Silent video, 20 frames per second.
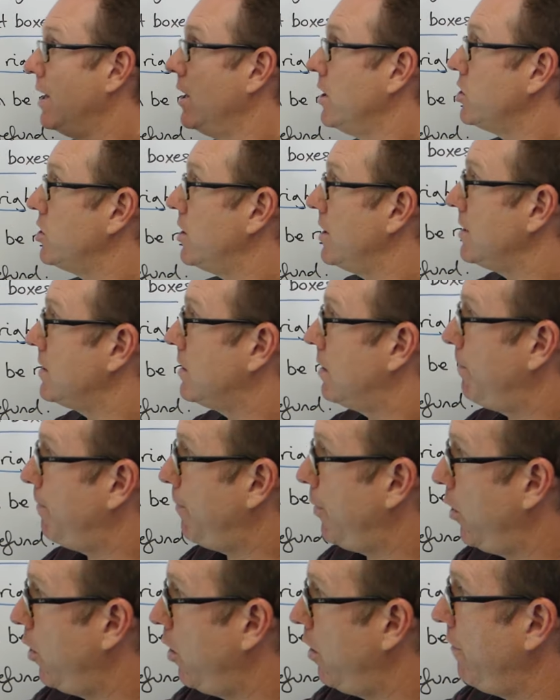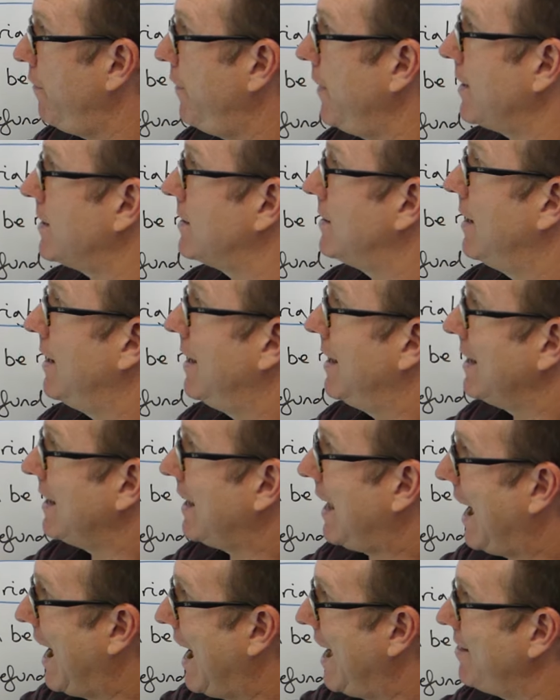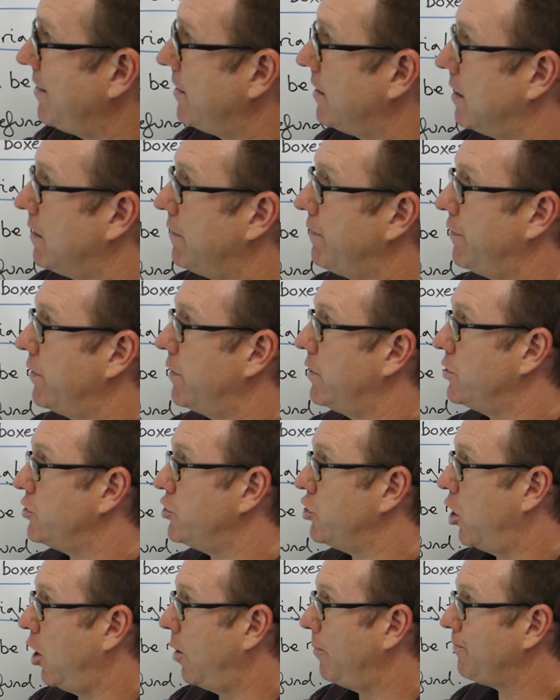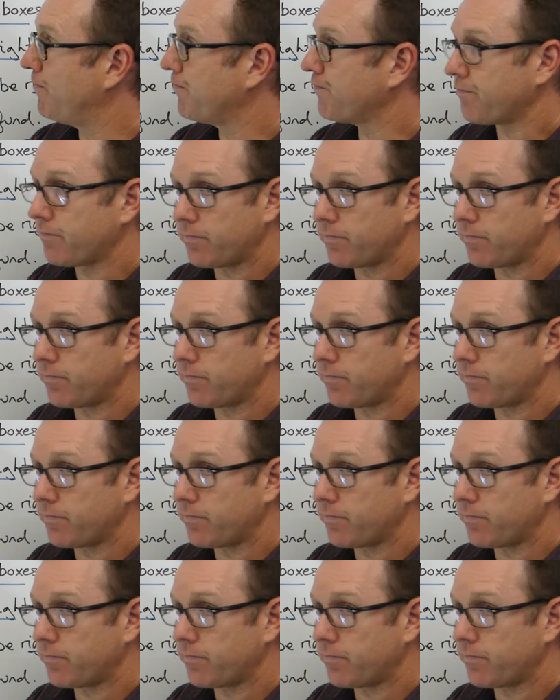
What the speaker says: She's the perfect candidate for the job,